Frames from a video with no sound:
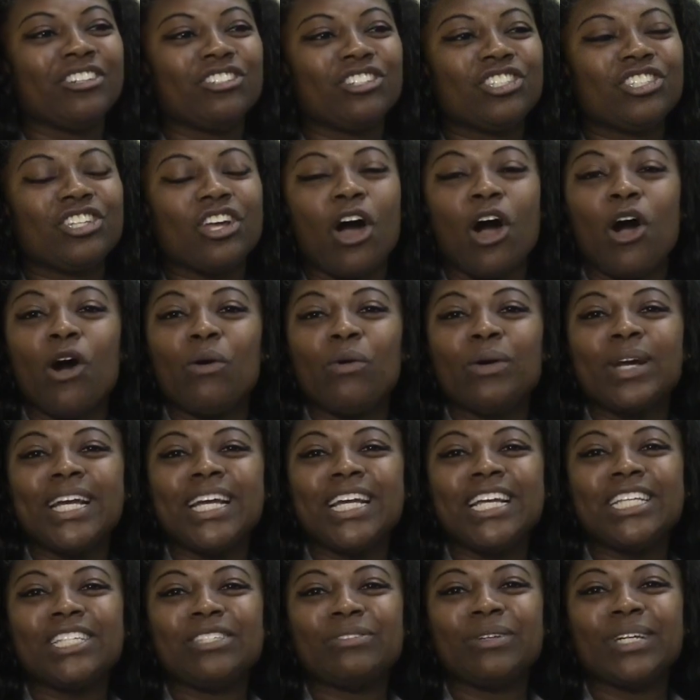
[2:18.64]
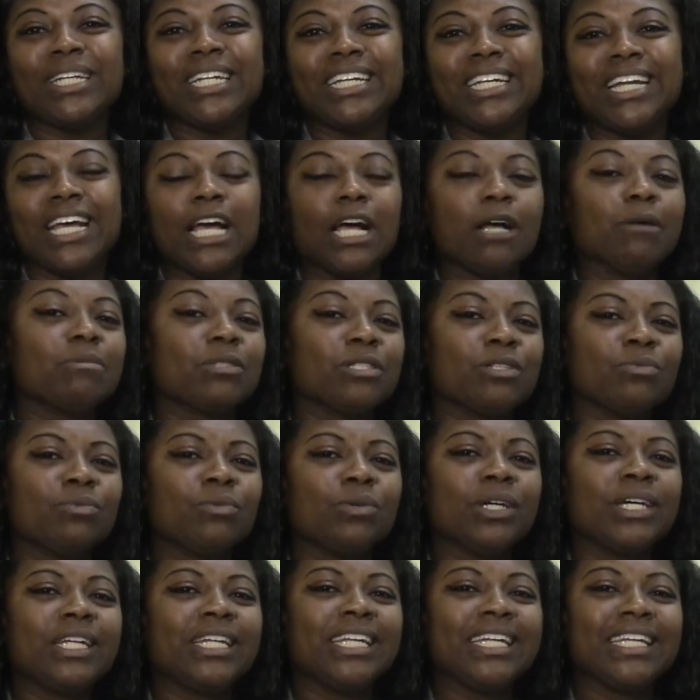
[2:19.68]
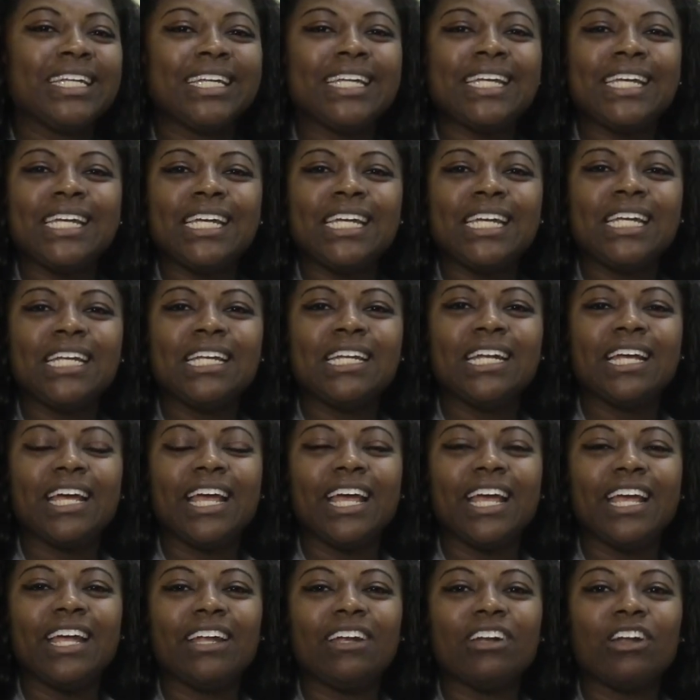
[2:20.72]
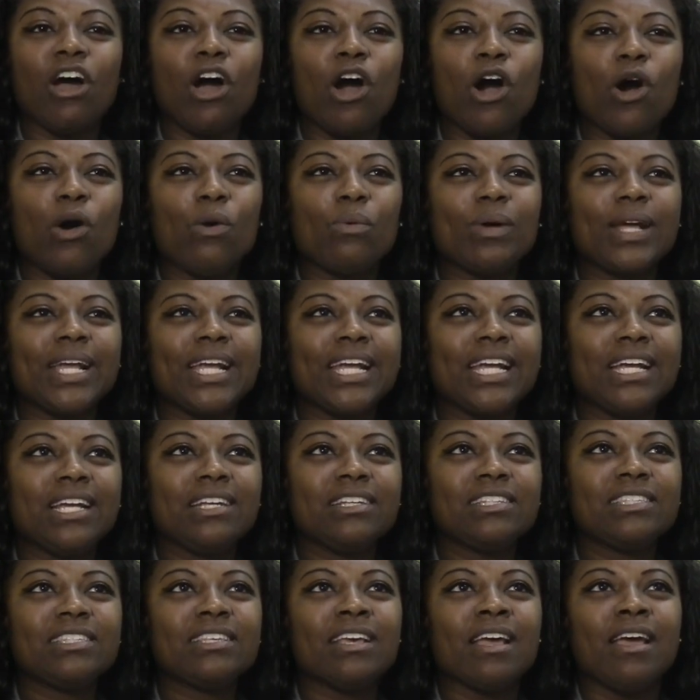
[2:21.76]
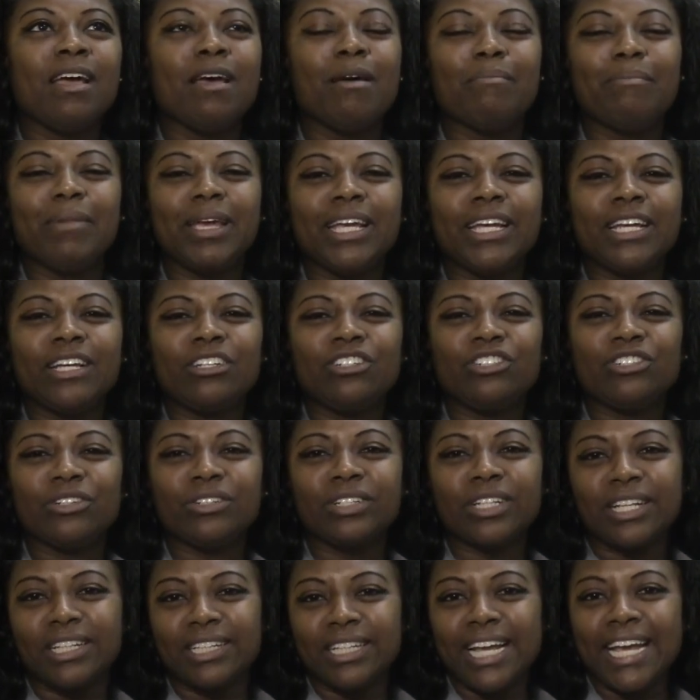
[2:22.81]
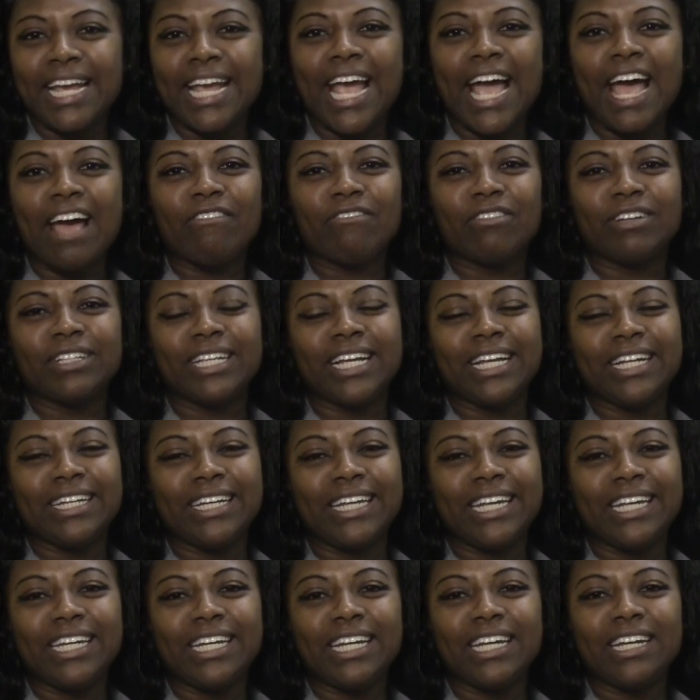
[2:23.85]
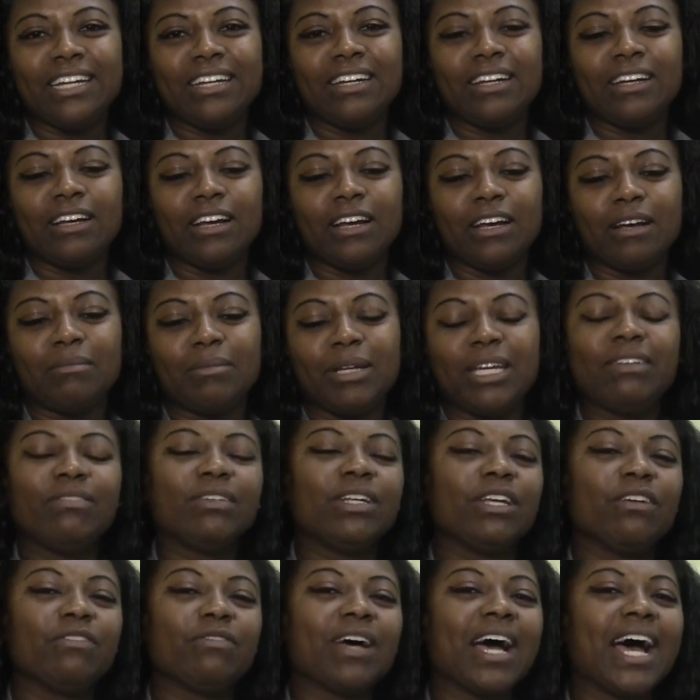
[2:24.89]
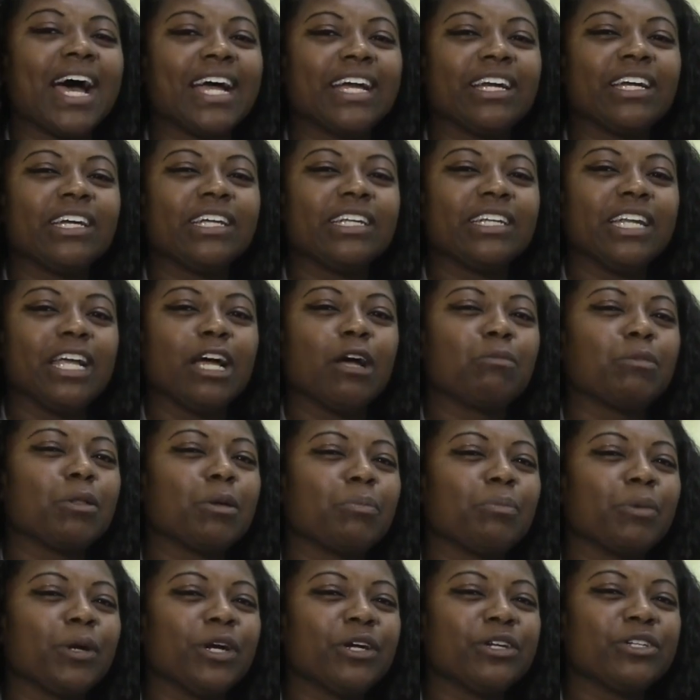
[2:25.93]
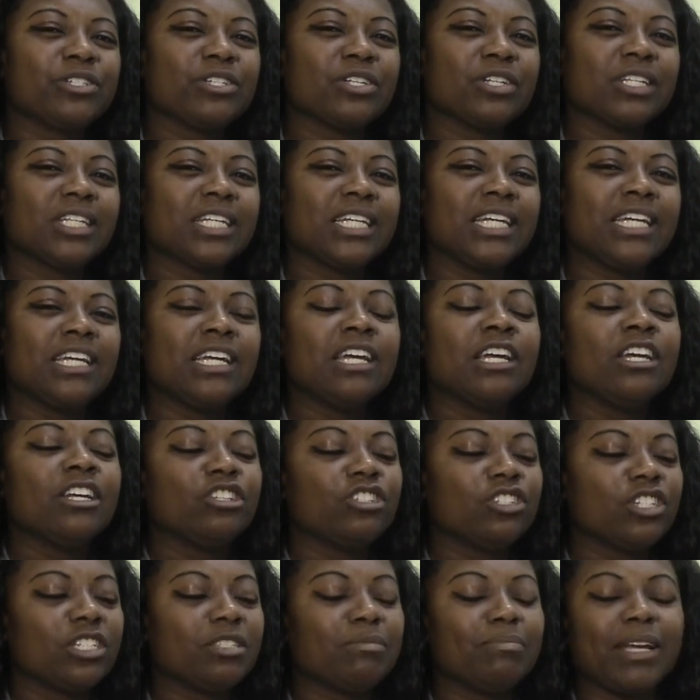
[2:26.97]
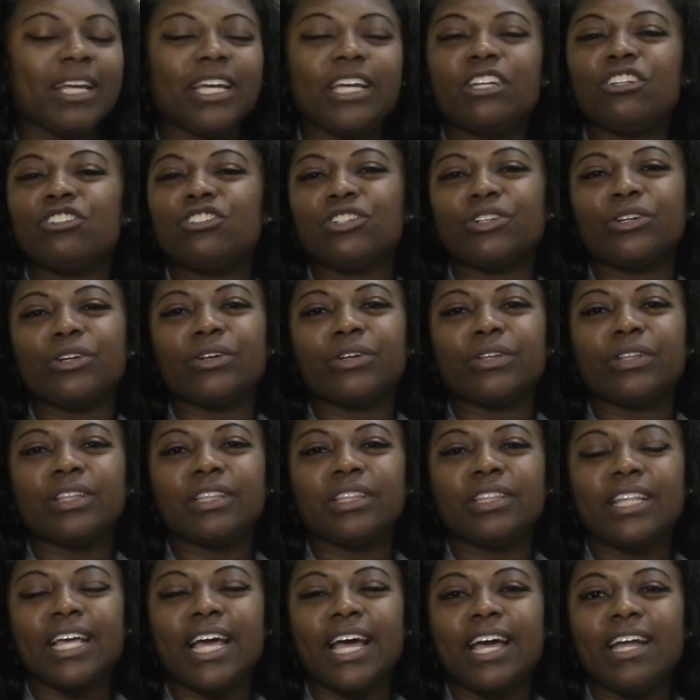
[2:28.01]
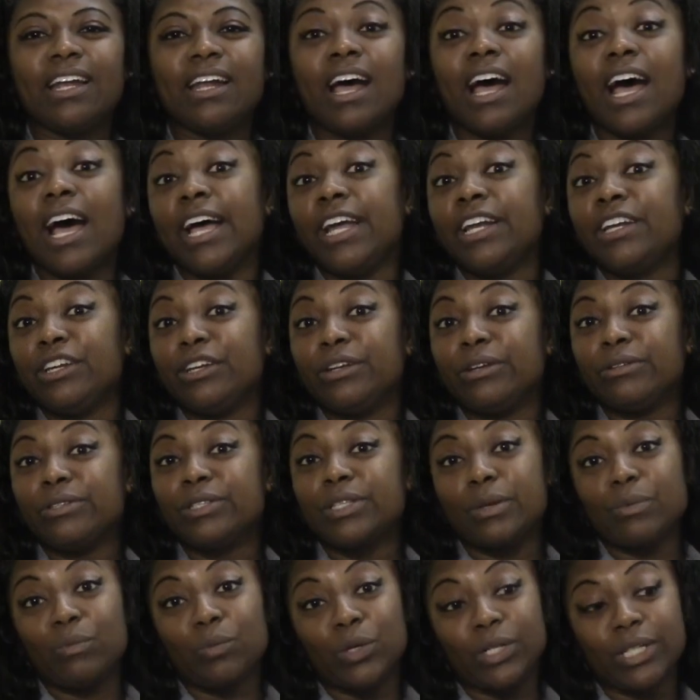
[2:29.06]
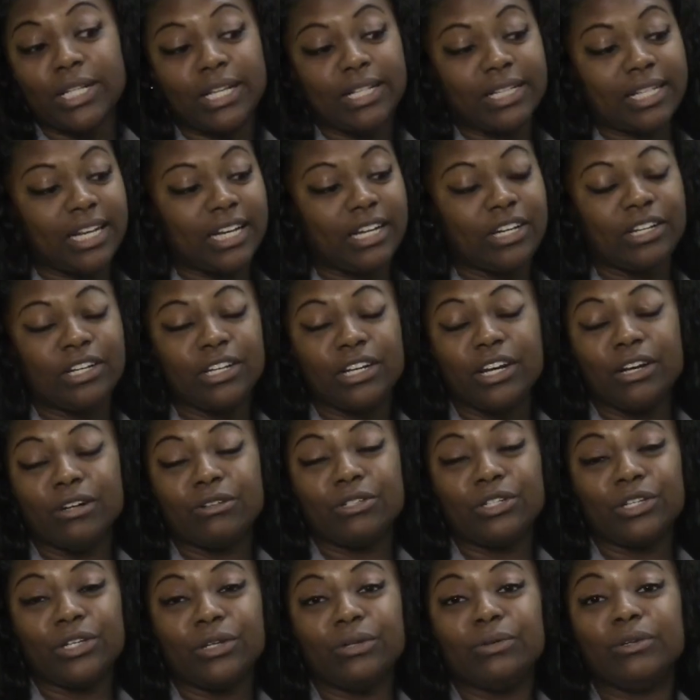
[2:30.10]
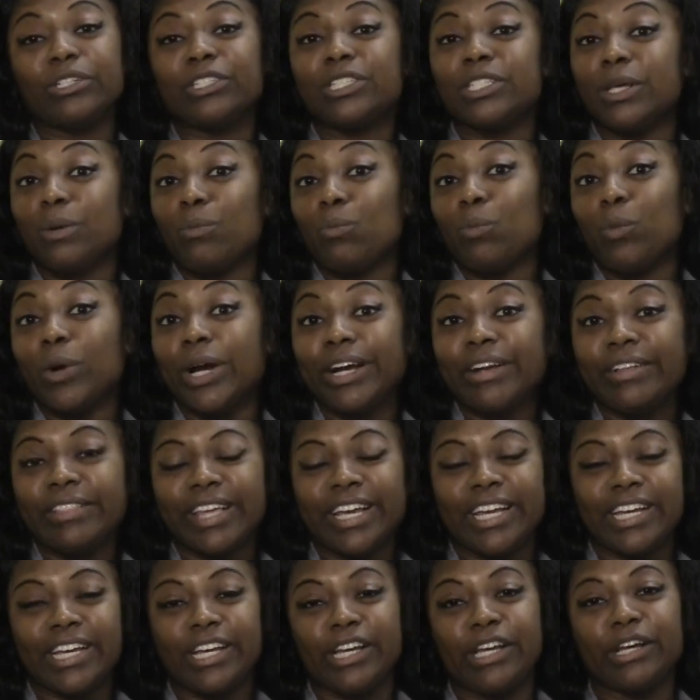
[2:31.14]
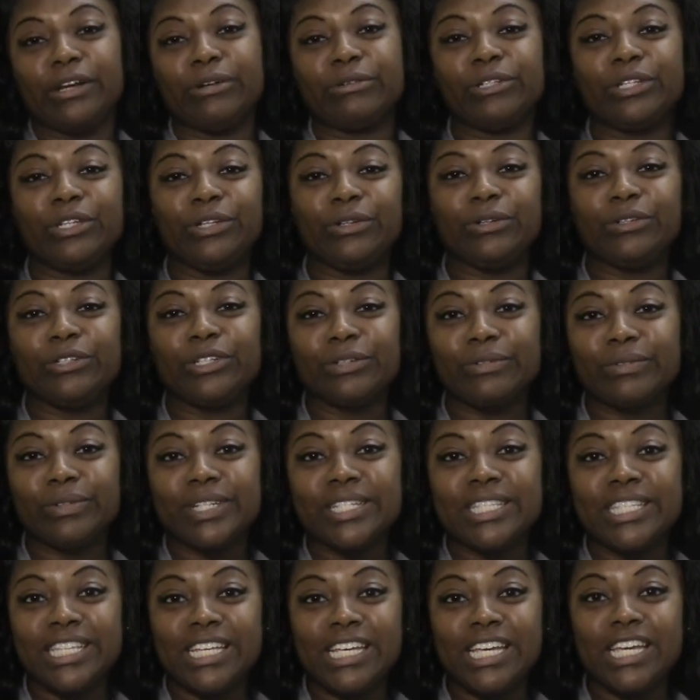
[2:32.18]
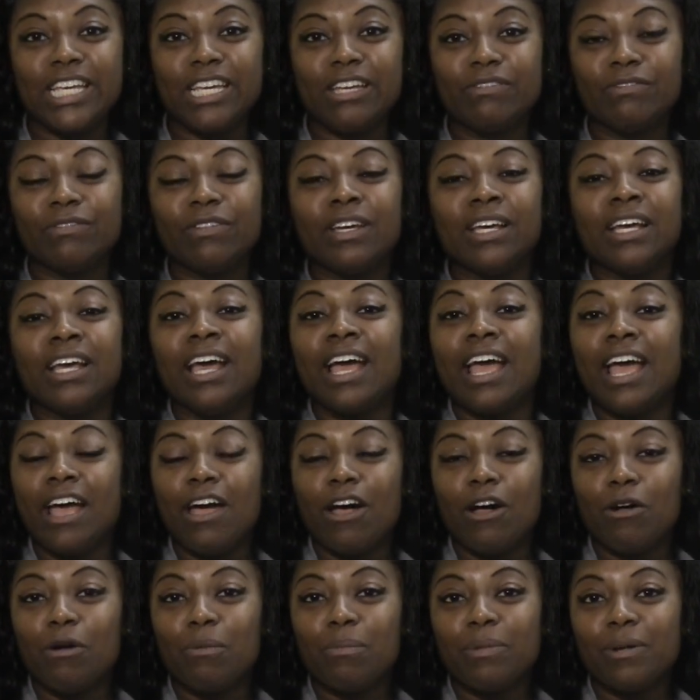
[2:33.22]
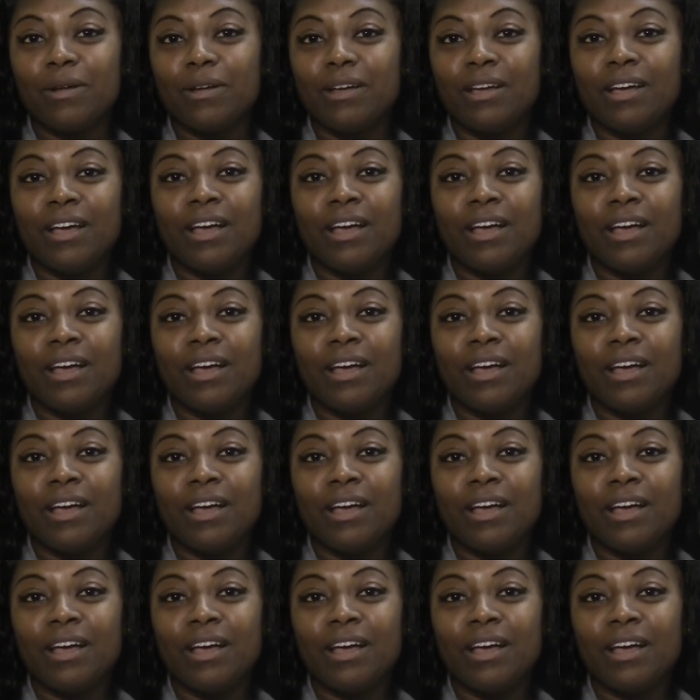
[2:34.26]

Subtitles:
Just always wanting to help someone in need and always making sure that they have what they needed. Even if I couldn't help them personally, just making sure that I knew someone that they can go to or somewhere they could go to receive help.